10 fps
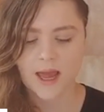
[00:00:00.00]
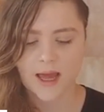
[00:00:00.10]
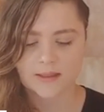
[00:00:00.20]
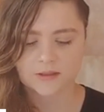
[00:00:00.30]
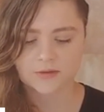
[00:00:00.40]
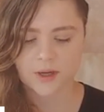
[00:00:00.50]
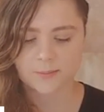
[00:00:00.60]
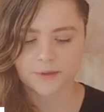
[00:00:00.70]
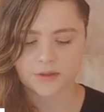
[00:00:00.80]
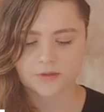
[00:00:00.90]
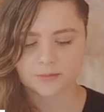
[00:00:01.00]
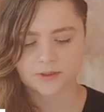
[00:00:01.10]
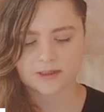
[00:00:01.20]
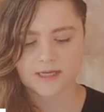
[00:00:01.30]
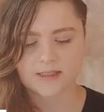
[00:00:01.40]
and trumpet
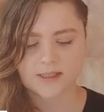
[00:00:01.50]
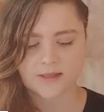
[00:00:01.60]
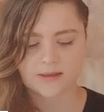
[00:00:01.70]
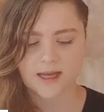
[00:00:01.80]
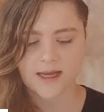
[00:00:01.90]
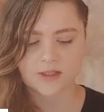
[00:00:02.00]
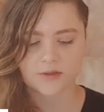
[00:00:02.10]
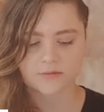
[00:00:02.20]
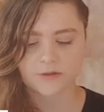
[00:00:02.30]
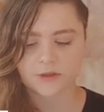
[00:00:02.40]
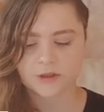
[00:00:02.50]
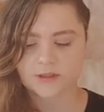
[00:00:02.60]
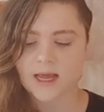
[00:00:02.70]
representing the light of learning